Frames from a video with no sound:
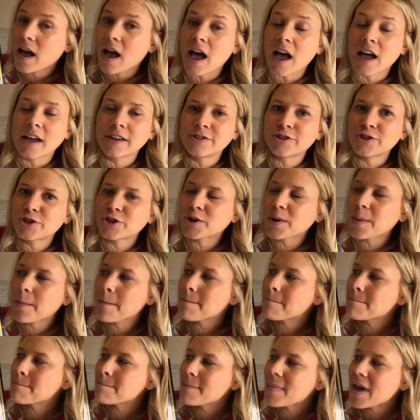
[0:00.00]
a
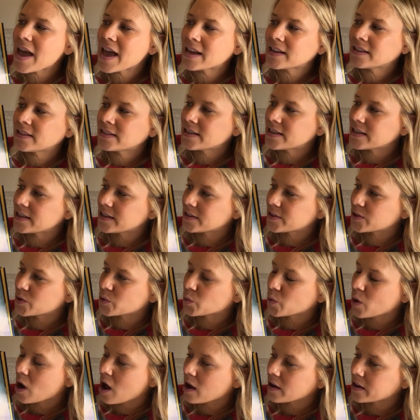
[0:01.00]
tremendous
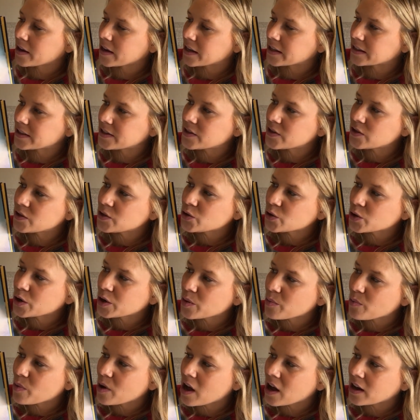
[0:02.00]
rocket stood
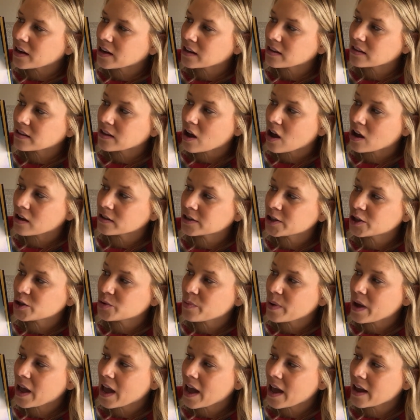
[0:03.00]
upon a launch
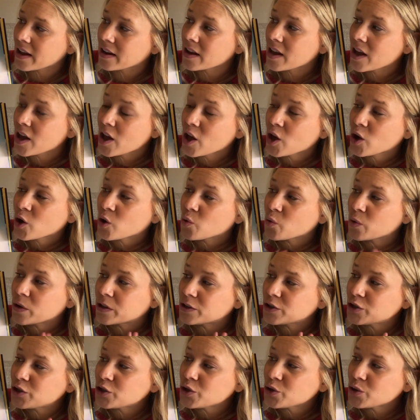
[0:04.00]
pad with
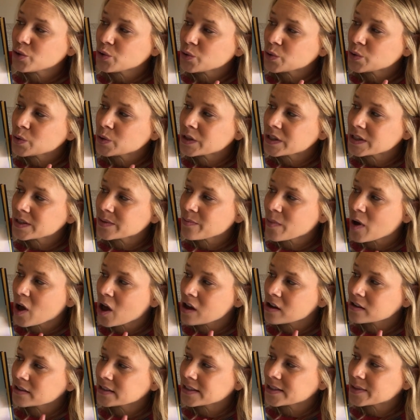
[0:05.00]
2
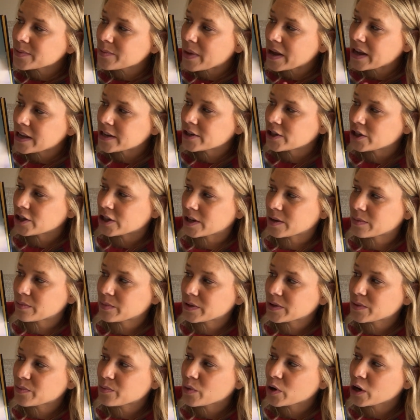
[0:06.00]
small
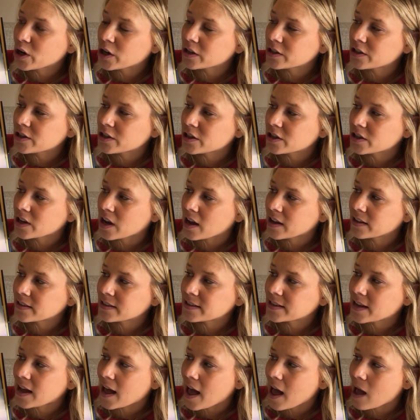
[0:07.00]
spaceships perched on
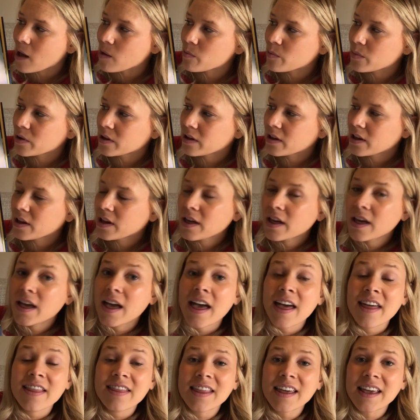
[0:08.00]
top.
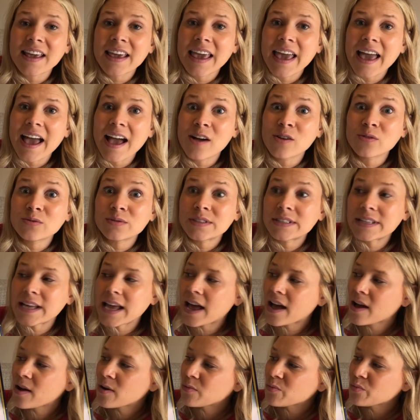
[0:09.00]
The
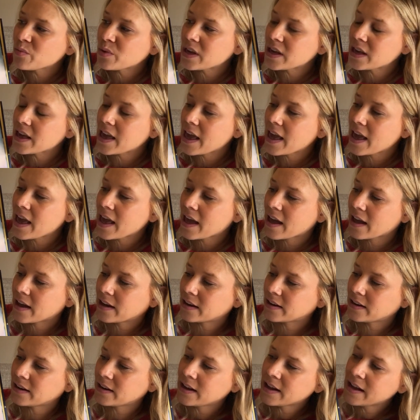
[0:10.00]
countdown
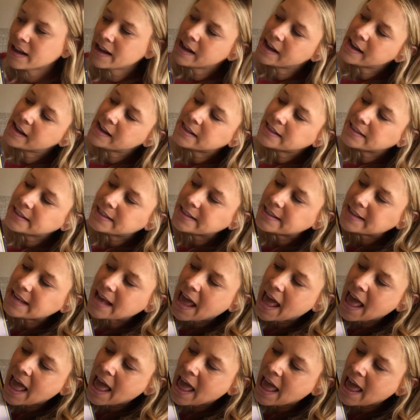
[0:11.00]
began.
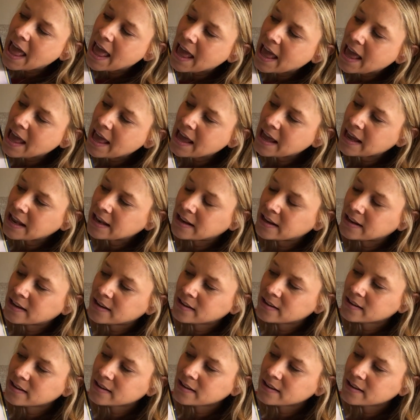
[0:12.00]
10,